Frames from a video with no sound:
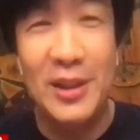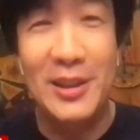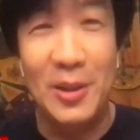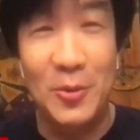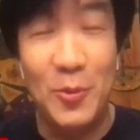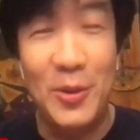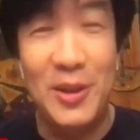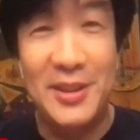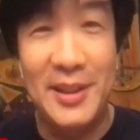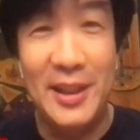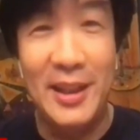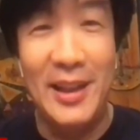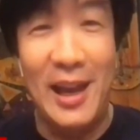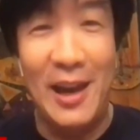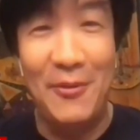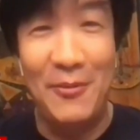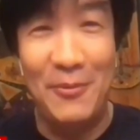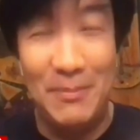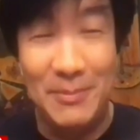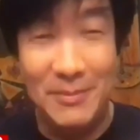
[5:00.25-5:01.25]
that we still
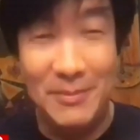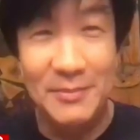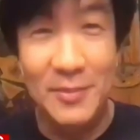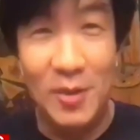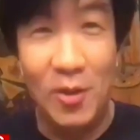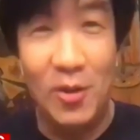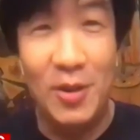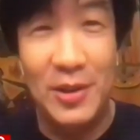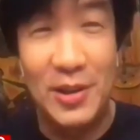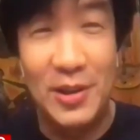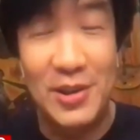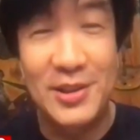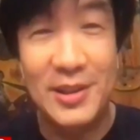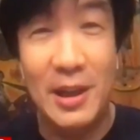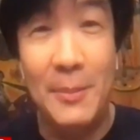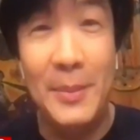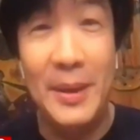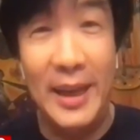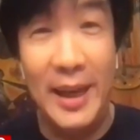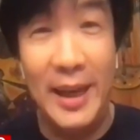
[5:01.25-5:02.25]
have orders
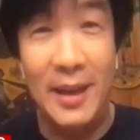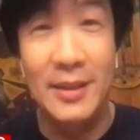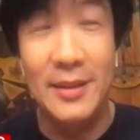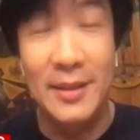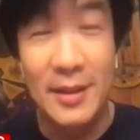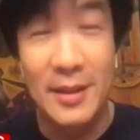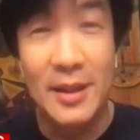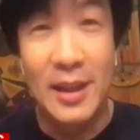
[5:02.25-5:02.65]
coming in.